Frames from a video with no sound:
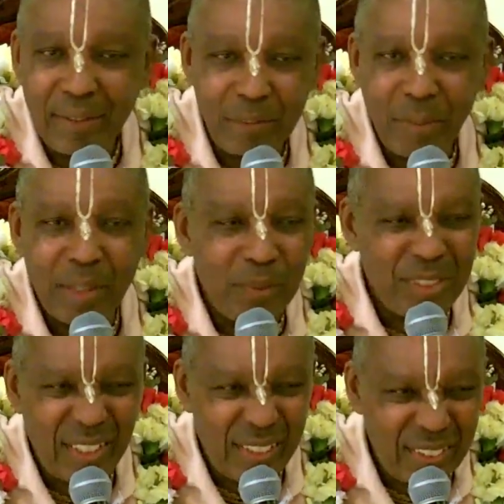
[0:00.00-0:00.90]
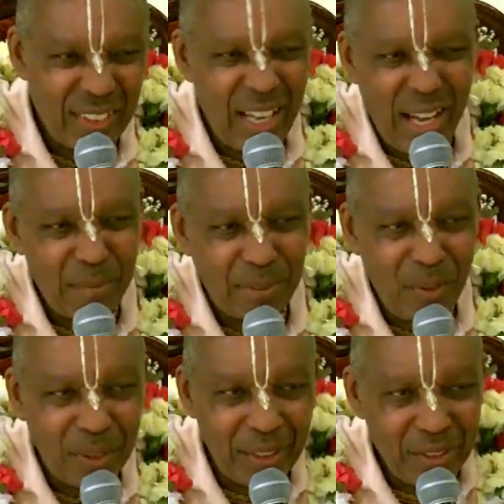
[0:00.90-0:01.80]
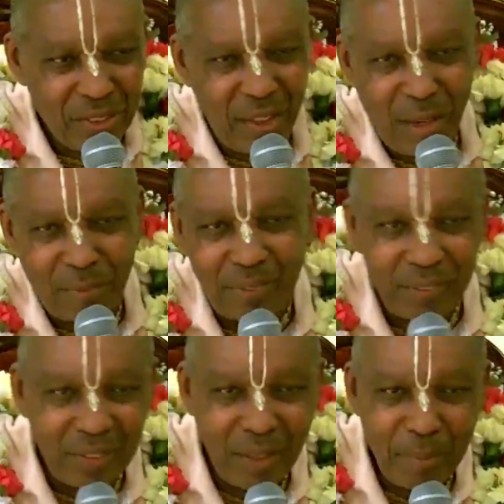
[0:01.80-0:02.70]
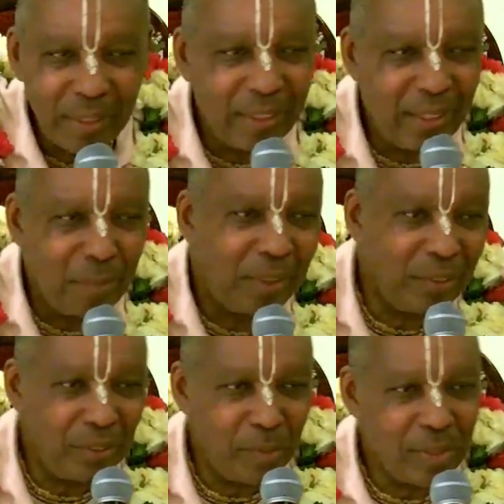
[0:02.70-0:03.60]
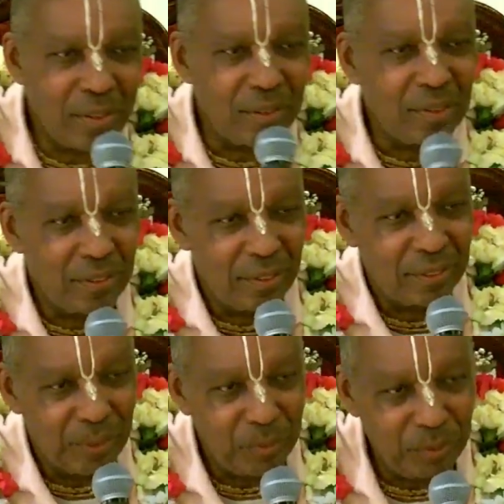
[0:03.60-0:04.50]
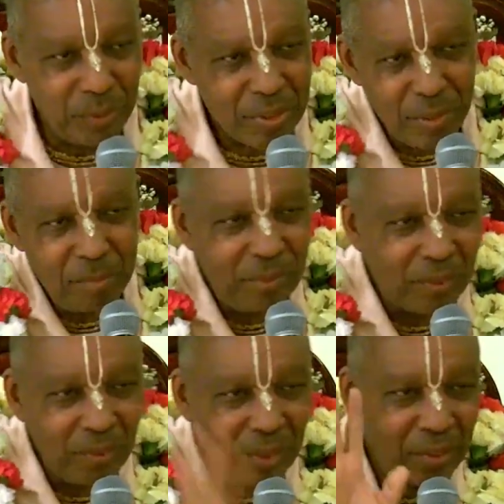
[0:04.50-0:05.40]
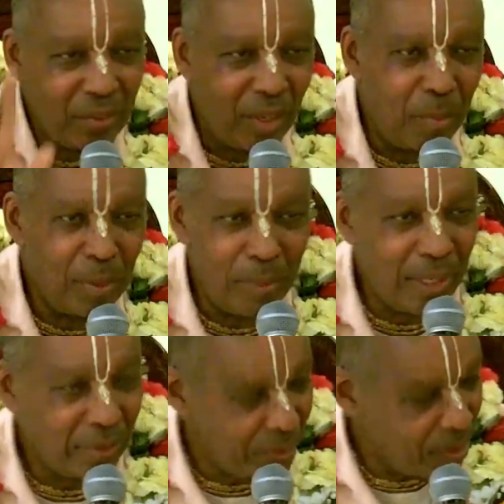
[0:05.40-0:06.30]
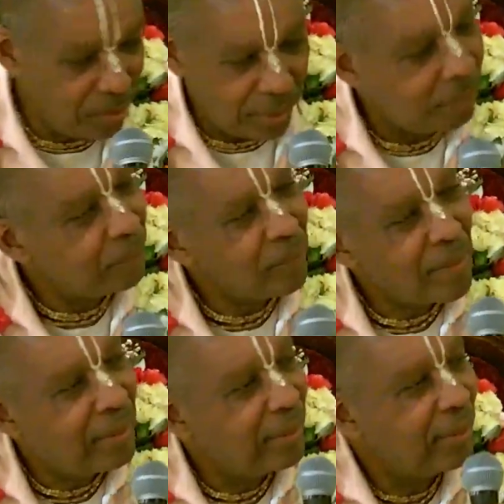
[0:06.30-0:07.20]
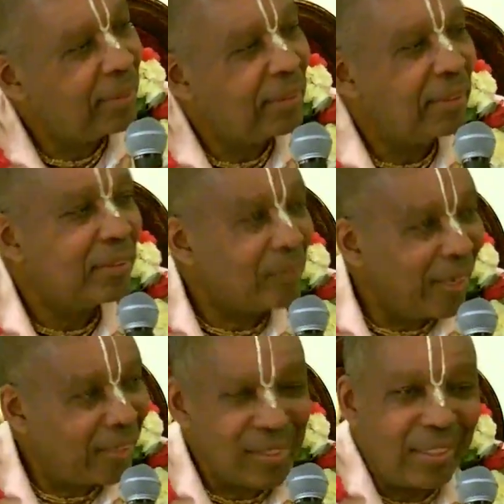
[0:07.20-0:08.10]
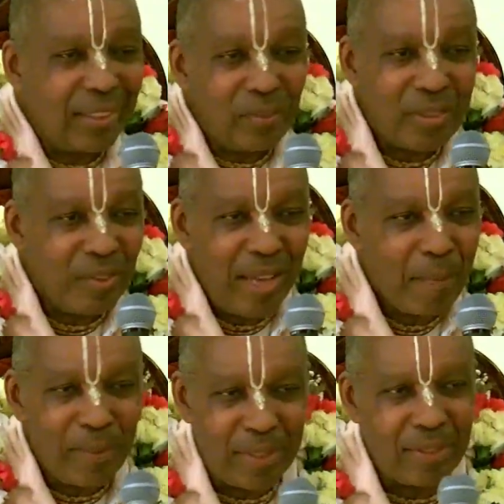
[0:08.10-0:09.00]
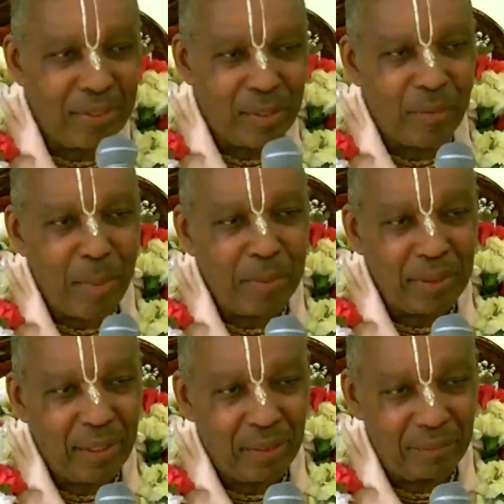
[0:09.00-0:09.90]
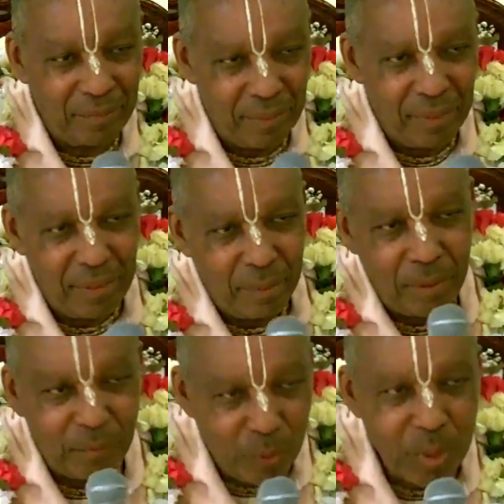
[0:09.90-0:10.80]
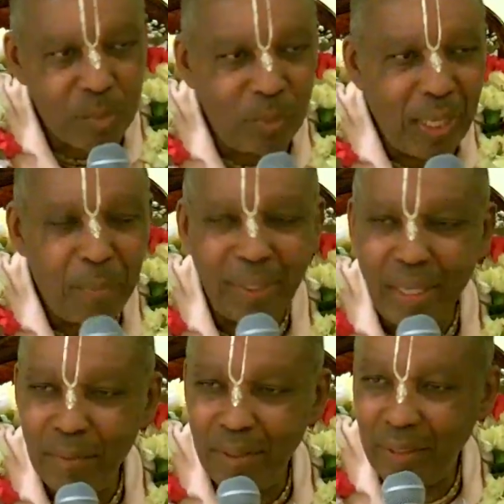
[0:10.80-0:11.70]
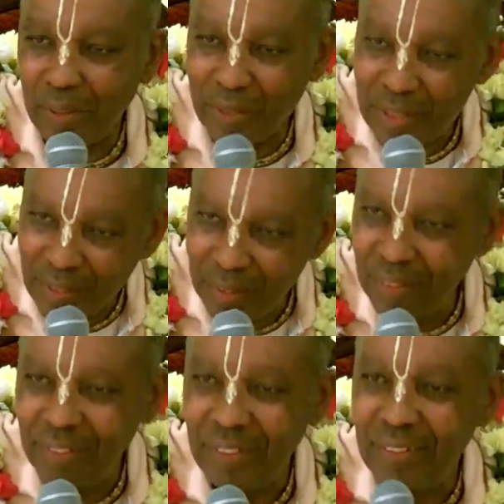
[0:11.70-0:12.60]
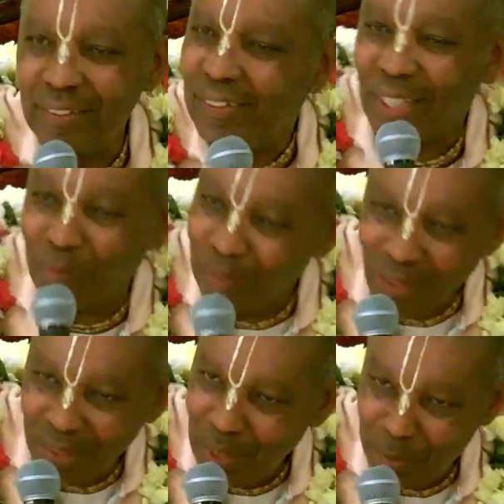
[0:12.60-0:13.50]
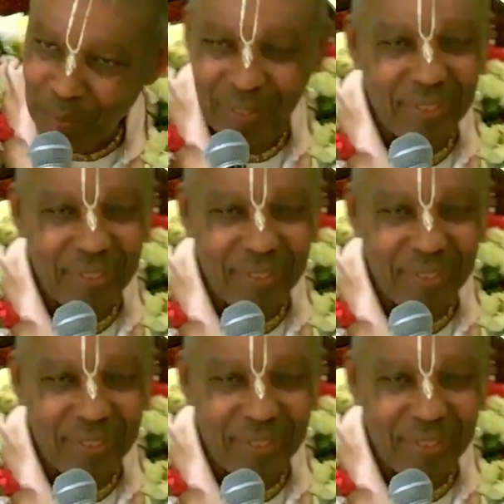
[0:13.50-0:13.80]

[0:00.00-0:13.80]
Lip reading: And the mother would say, stop, go get a job. You're not making any money in your business. She would force him to go get a job at a bank or something. So I could see there was no happiness in this family life. But of course, when I became a Hare Krishna, they were not happy.